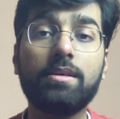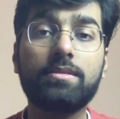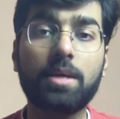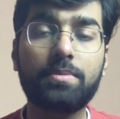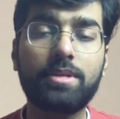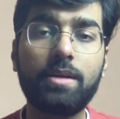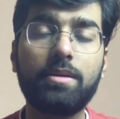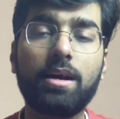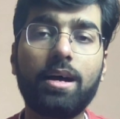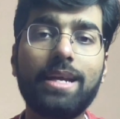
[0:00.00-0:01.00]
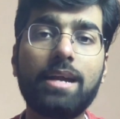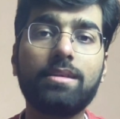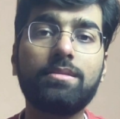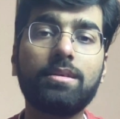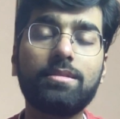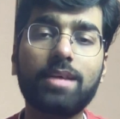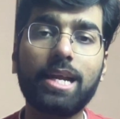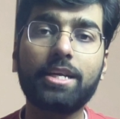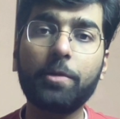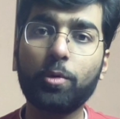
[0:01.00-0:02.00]
subset uh, that is the
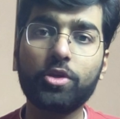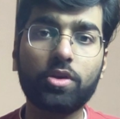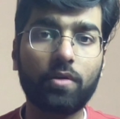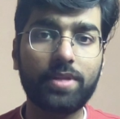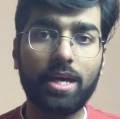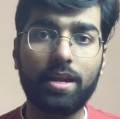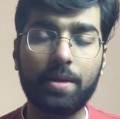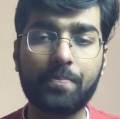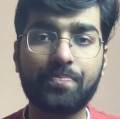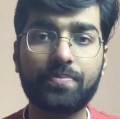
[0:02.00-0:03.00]
selected portion of the array